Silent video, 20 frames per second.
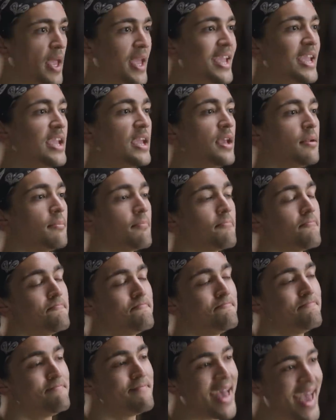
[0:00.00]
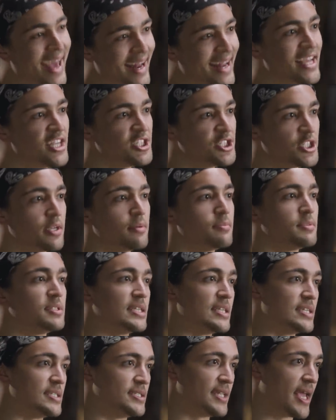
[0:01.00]
In many gyms
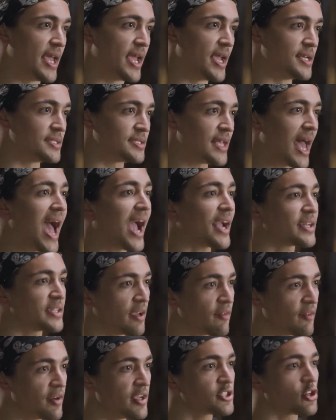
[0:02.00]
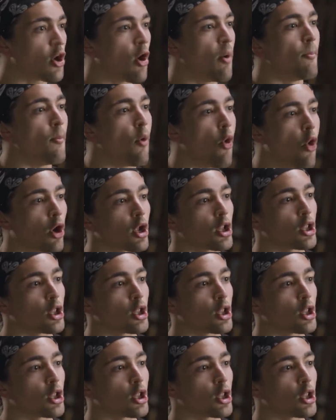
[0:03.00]
these days, activities are more